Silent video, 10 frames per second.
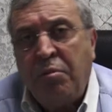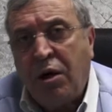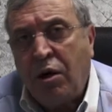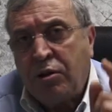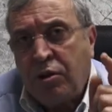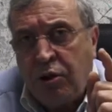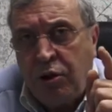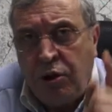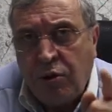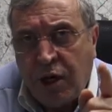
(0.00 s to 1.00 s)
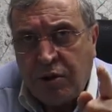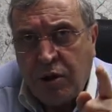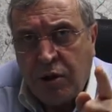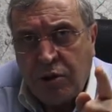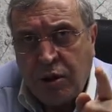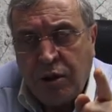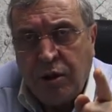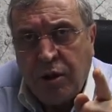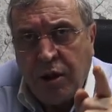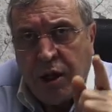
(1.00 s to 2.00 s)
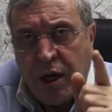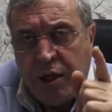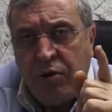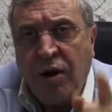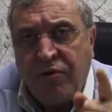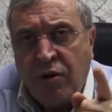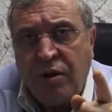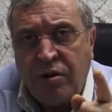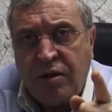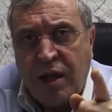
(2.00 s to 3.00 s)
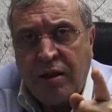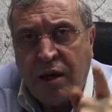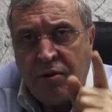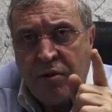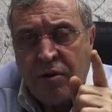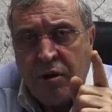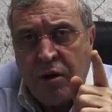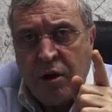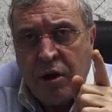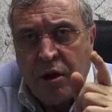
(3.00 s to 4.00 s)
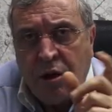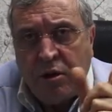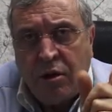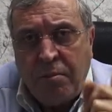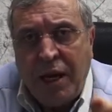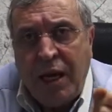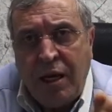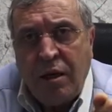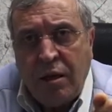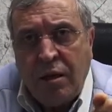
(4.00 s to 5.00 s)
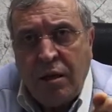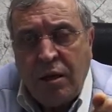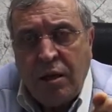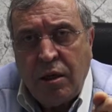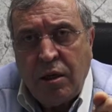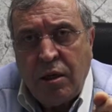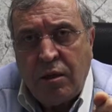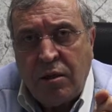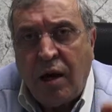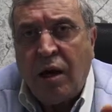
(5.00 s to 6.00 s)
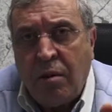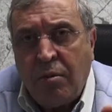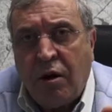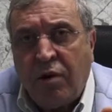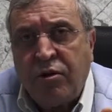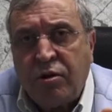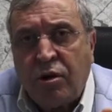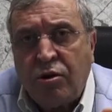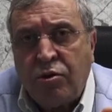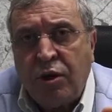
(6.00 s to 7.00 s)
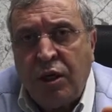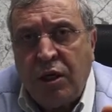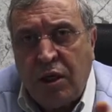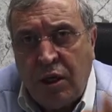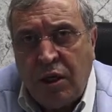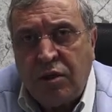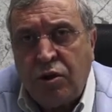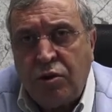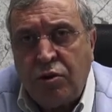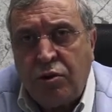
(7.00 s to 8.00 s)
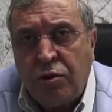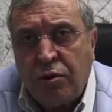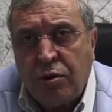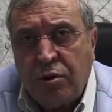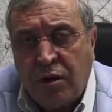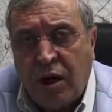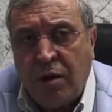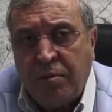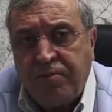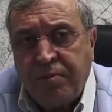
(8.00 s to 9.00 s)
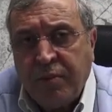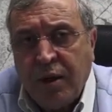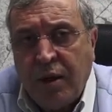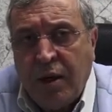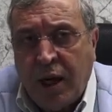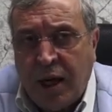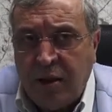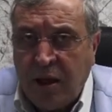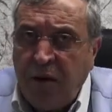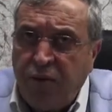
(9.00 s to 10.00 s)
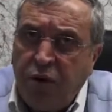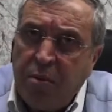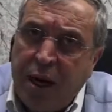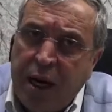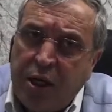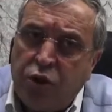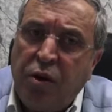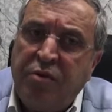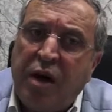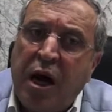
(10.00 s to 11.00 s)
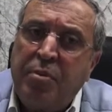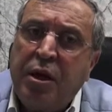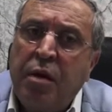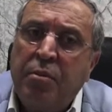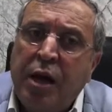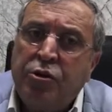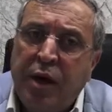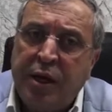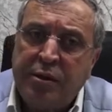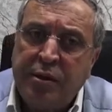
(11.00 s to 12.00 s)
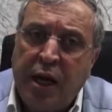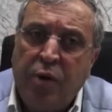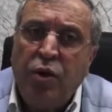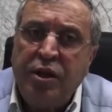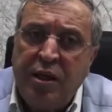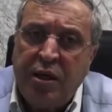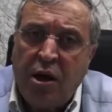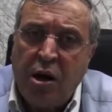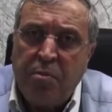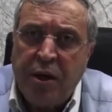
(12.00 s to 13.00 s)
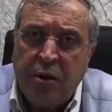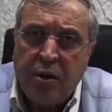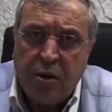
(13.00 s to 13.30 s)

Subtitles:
Because you are a surgeon and you have to understand that the main time of the surgery is the suture time. And if we manage with apical mattress and we see the gum bead,